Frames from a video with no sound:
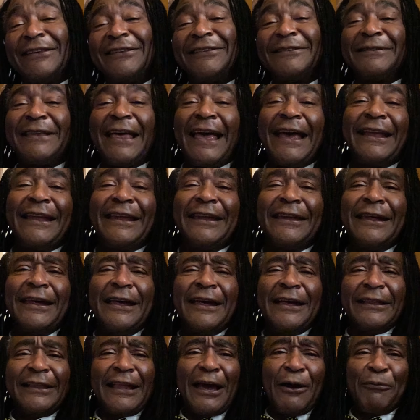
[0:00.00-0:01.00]
stated
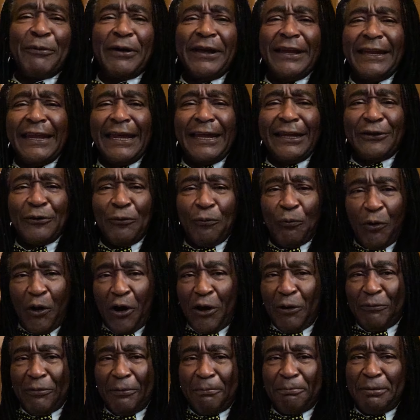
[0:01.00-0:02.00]
that we need to
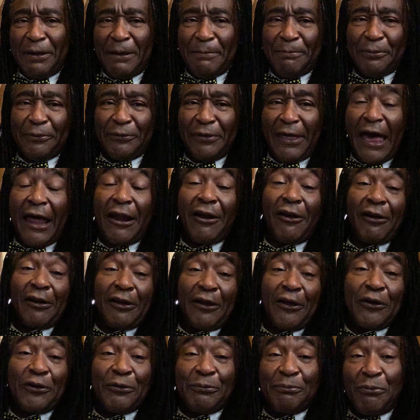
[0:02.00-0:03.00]
work with people that are a
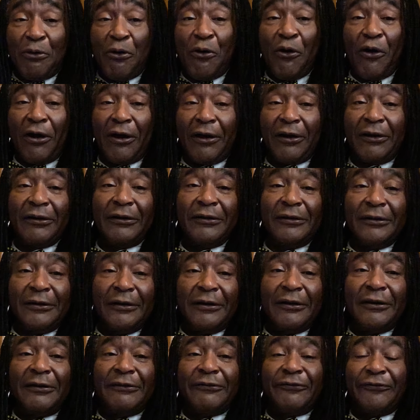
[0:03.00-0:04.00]
little more
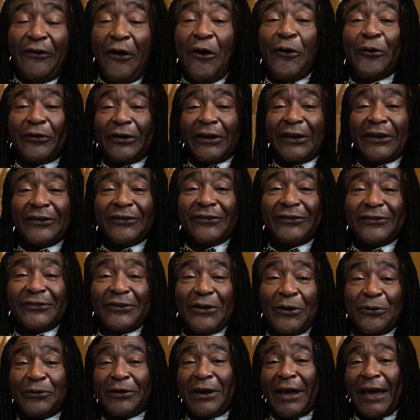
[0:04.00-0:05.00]
focused,
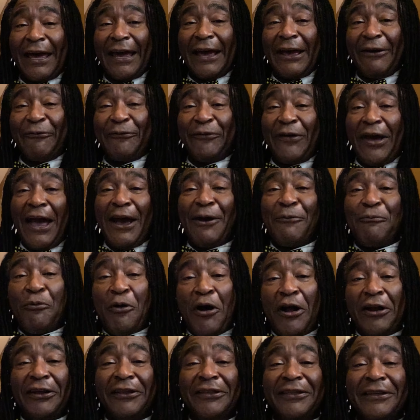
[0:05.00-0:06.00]
okay? In fact,
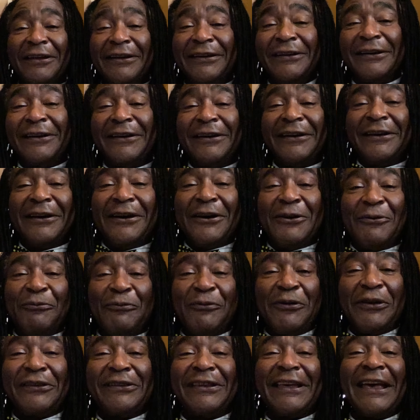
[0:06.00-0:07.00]
one of the,
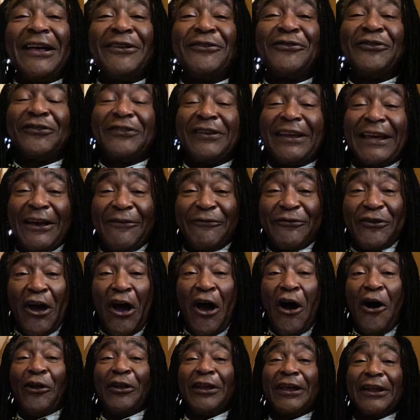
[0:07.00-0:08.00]
it's interesting, if
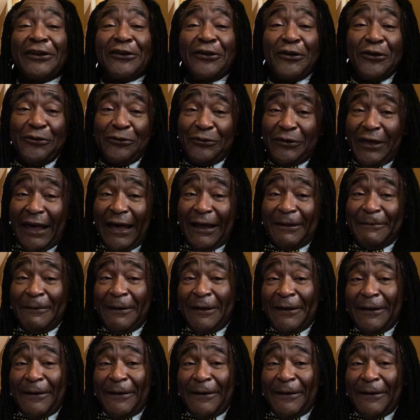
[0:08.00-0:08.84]
y'all only knew that,